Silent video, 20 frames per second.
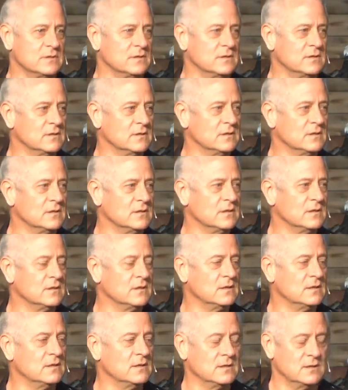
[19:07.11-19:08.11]

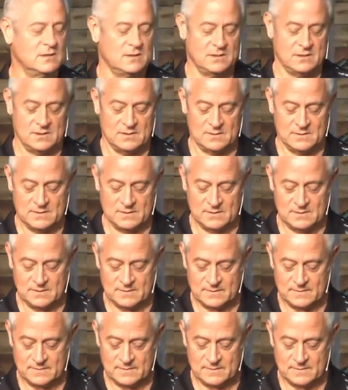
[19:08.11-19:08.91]
(no one is talking)